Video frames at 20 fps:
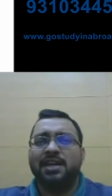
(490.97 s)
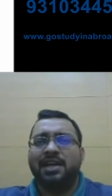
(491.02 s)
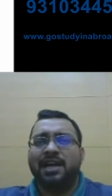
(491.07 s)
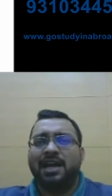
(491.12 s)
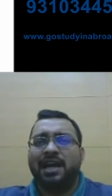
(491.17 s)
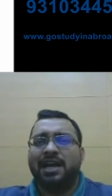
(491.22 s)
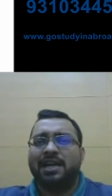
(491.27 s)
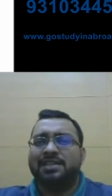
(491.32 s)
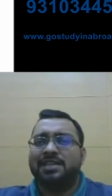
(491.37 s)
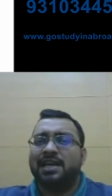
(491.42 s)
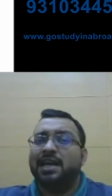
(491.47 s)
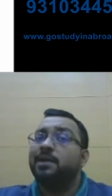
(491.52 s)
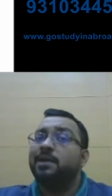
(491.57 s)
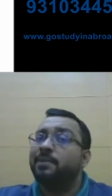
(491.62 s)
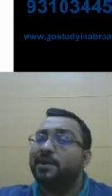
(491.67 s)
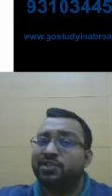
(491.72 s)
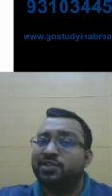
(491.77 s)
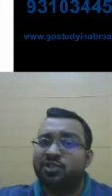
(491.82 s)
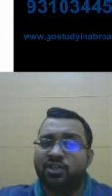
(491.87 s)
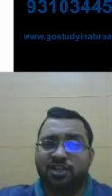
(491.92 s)
as I had
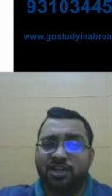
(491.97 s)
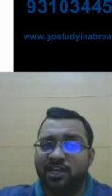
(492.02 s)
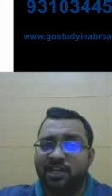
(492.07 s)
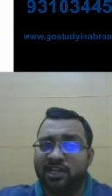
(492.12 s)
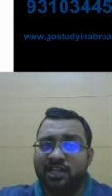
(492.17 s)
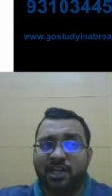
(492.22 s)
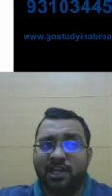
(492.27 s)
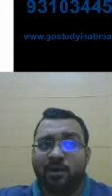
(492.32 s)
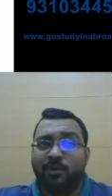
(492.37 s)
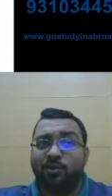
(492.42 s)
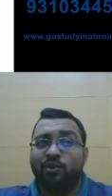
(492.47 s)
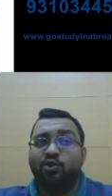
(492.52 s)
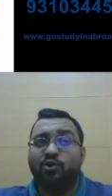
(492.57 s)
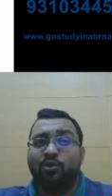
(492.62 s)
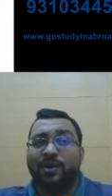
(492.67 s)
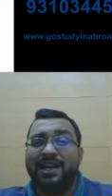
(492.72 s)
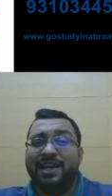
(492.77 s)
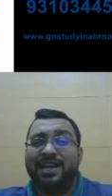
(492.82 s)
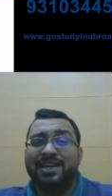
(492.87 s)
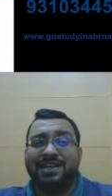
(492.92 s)
mentioned earlier, there are about
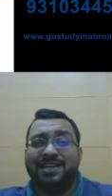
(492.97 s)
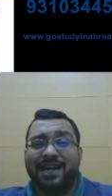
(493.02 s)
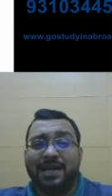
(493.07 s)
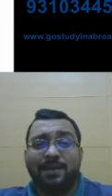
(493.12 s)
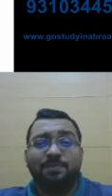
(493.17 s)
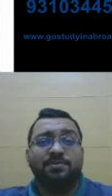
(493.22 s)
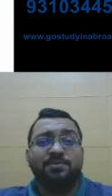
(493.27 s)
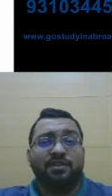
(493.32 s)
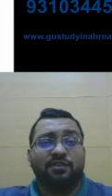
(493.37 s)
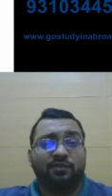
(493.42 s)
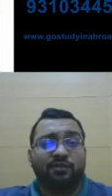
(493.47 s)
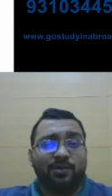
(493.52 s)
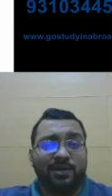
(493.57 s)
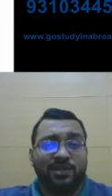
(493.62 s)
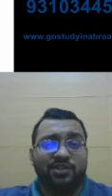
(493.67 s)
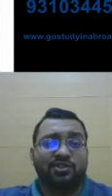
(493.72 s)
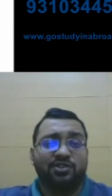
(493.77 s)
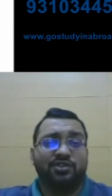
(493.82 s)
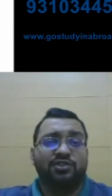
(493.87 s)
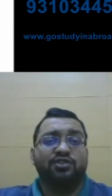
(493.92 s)
20 types of
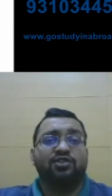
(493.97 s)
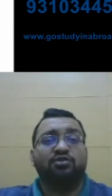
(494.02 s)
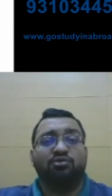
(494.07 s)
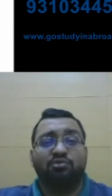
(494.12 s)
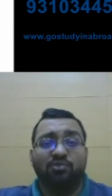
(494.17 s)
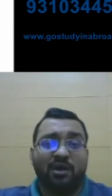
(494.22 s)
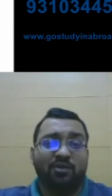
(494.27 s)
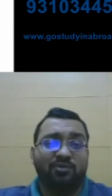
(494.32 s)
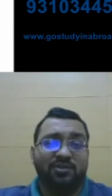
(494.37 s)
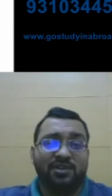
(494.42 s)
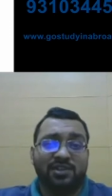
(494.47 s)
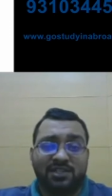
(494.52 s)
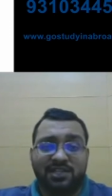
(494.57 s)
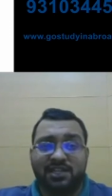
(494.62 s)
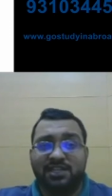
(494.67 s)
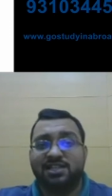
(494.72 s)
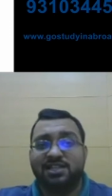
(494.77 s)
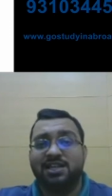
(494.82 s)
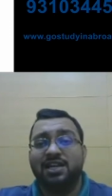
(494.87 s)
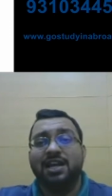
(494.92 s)
questions throughout this
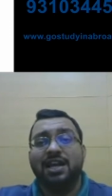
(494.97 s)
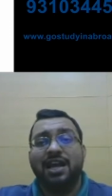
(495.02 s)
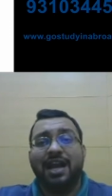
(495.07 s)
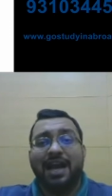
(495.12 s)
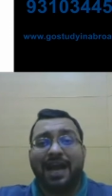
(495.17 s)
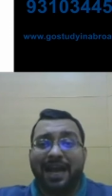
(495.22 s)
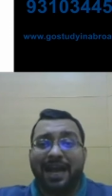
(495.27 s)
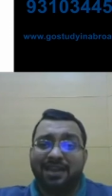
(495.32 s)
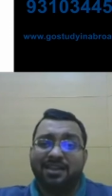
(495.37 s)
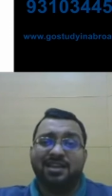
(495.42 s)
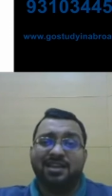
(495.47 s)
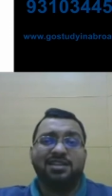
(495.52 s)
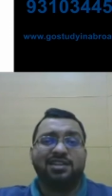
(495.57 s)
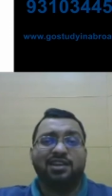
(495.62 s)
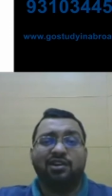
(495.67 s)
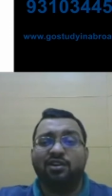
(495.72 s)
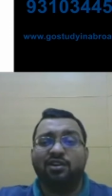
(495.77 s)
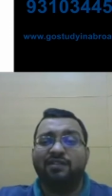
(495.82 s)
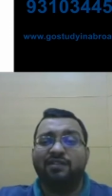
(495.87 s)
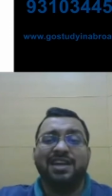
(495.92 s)
test, and there is a
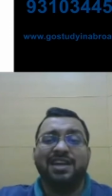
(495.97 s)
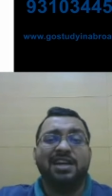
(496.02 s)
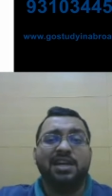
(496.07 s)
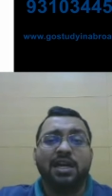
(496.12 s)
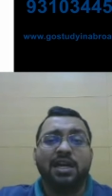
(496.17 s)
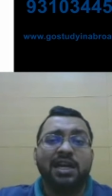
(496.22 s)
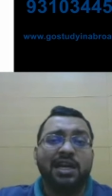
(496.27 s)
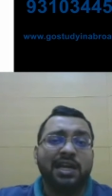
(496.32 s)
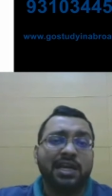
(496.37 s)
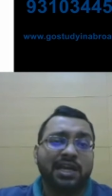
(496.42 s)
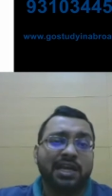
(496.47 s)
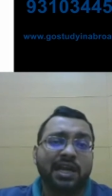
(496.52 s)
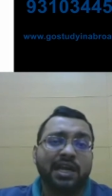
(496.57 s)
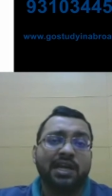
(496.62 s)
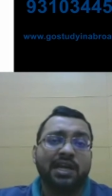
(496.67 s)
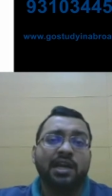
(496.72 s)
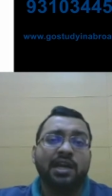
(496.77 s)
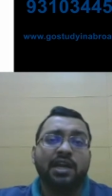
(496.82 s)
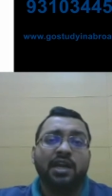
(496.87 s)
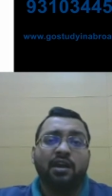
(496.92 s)
lot of
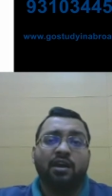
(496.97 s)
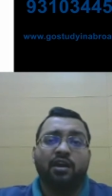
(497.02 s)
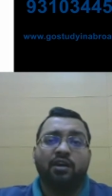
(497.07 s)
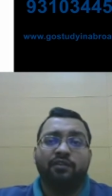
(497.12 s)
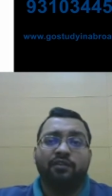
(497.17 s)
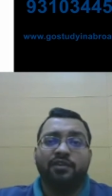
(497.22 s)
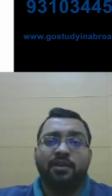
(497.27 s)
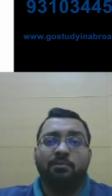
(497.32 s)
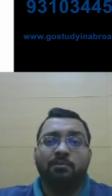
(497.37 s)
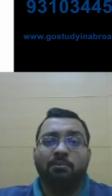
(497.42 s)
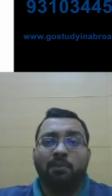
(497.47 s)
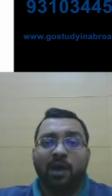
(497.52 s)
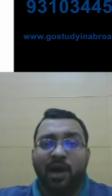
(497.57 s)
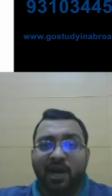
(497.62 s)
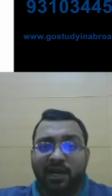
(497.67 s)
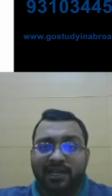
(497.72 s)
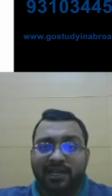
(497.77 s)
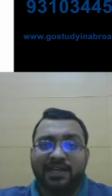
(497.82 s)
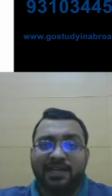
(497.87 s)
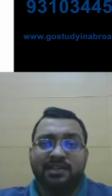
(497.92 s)
interlinking of the
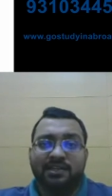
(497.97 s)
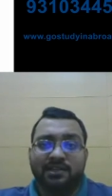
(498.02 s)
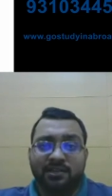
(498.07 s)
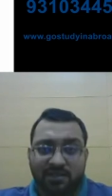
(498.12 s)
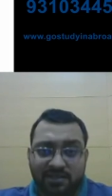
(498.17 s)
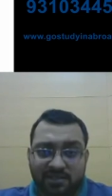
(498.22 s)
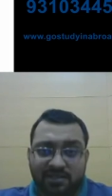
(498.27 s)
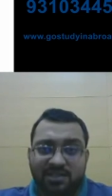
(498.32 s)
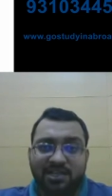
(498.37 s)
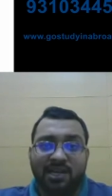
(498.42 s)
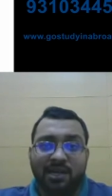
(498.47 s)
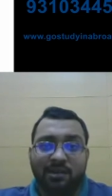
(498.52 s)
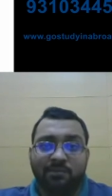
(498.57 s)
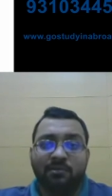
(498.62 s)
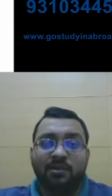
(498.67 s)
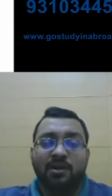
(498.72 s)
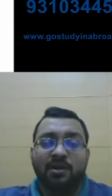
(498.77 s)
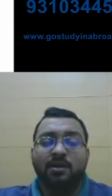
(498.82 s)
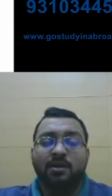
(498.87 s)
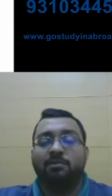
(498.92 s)
marking
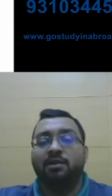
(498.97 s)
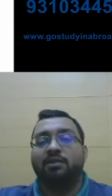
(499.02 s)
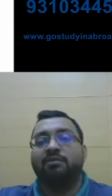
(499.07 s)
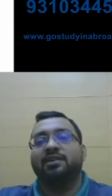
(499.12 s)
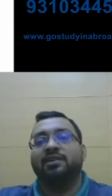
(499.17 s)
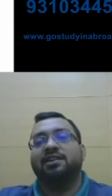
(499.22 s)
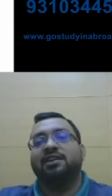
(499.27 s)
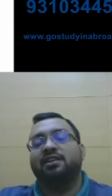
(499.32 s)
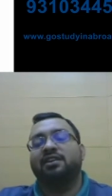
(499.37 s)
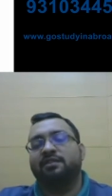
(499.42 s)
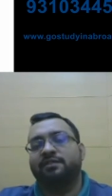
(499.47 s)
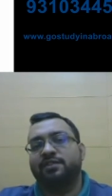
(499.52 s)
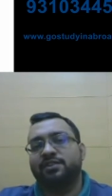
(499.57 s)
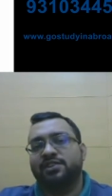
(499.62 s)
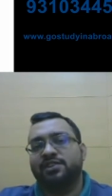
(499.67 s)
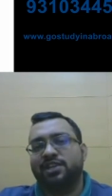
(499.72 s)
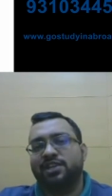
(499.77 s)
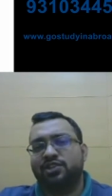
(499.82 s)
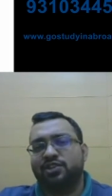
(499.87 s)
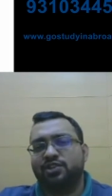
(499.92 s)
scheme between the different
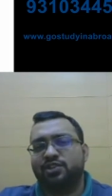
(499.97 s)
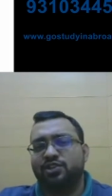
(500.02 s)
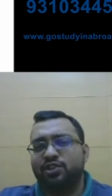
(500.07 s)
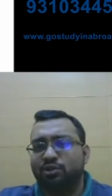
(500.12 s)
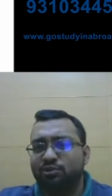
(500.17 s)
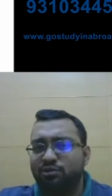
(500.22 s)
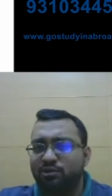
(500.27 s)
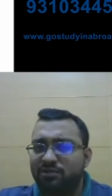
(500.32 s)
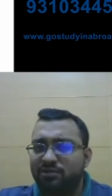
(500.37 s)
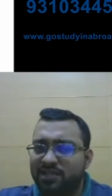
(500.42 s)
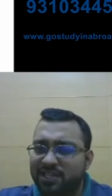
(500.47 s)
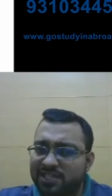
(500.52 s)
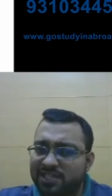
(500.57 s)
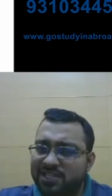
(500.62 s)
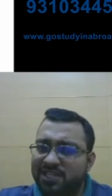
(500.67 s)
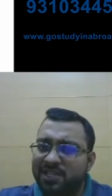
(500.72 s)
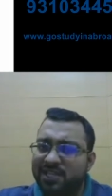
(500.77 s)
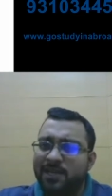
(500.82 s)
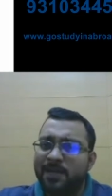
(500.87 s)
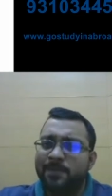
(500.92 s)
sections. Due to
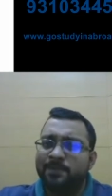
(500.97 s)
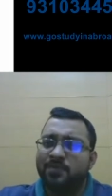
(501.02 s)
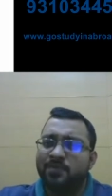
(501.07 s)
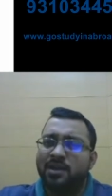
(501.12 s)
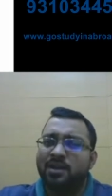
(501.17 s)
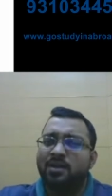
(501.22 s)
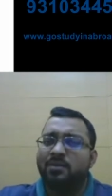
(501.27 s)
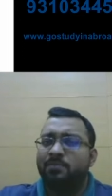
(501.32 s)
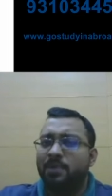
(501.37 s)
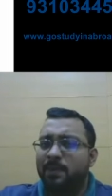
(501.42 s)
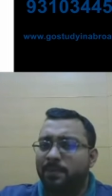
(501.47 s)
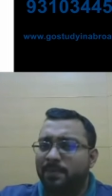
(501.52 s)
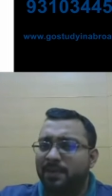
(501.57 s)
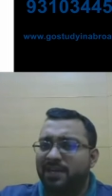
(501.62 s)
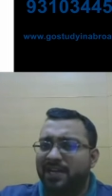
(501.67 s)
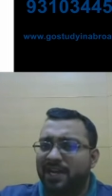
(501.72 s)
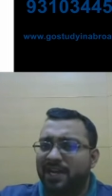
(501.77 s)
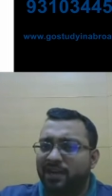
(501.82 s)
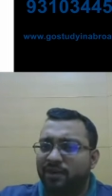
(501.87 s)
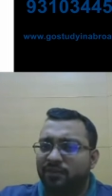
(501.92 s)
this, people
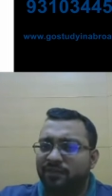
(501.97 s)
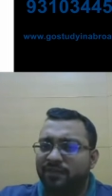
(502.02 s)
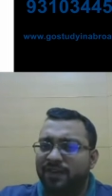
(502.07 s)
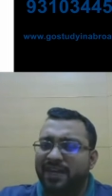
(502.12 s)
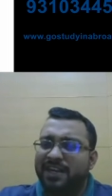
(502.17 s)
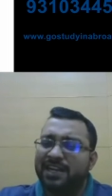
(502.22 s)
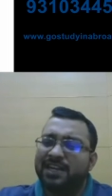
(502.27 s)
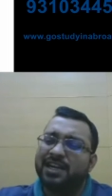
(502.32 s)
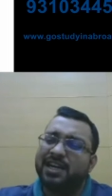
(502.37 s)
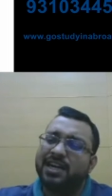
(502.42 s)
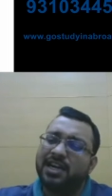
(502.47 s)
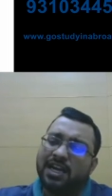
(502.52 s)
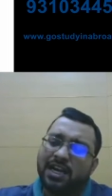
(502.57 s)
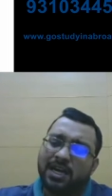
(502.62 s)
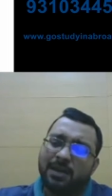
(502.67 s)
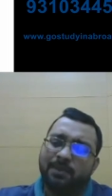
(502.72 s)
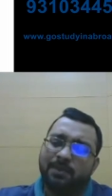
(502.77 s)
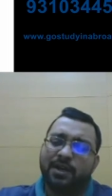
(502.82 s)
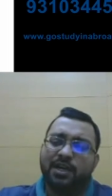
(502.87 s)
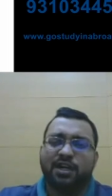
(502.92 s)
tend to find it a little
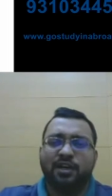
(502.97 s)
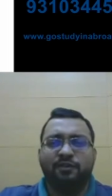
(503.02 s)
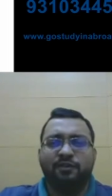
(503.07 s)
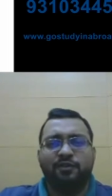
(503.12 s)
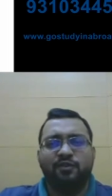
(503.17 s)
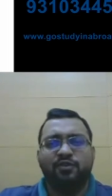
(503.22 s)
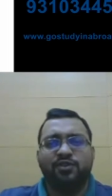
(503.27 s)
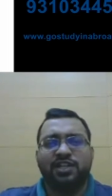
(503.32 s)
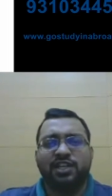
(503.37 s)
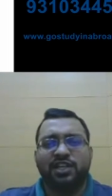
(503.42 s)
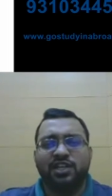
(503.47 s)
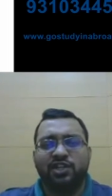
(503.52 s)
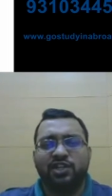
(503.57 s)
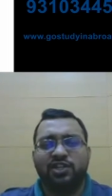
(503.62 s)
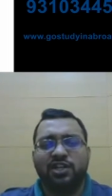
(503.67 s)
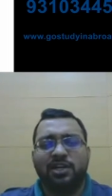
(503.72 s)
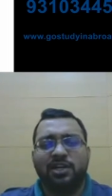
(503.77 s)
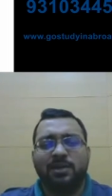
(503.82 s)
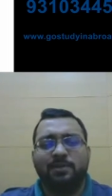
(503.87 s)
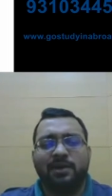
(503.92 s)
bit confusing
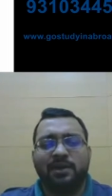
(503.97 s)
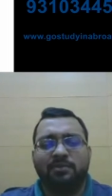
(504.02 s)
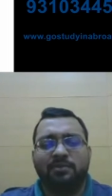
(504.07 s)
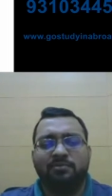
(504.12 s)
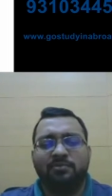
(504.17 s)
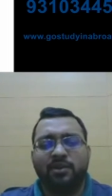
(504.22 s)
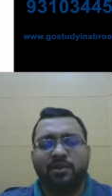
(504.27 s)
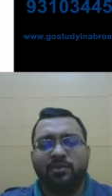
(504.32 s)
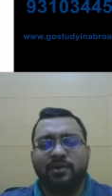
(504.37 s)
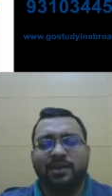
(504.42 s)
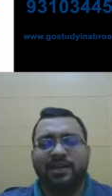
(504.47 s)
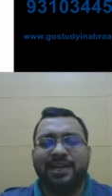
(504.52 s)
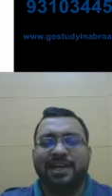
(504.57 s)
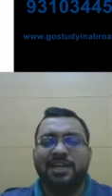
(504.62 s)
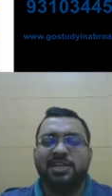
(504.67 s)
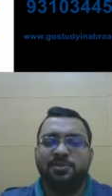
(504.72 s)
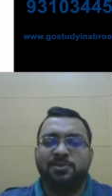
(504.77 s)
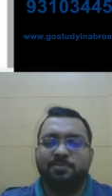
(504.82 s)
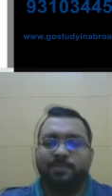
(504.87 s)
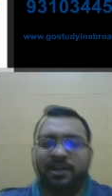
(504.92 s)
initially, but it
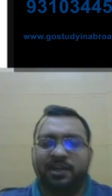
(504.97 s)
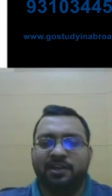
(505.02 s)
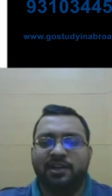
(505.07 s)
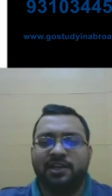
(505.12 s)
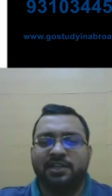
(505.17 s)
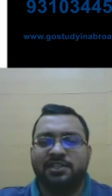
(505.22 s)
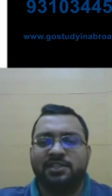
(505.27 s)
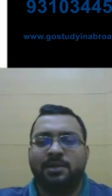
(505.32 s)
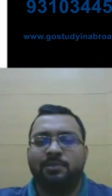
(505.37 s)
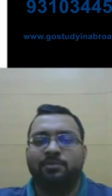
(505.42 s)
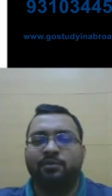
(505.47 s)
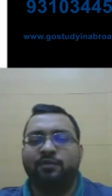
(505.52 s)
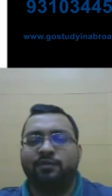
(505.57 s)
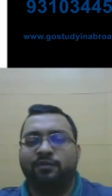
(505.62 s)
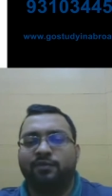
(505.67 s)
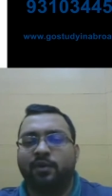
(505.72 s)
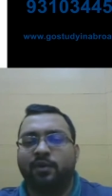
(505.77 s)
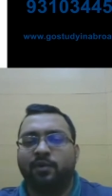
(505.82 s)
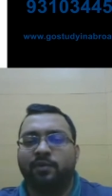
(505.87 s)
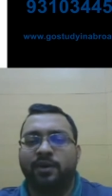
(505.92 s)
gets better as they move
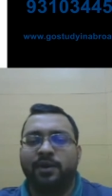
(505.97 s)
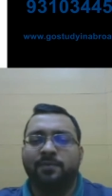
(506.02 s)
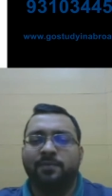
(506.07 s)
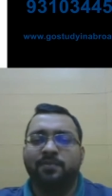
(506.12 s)
forward.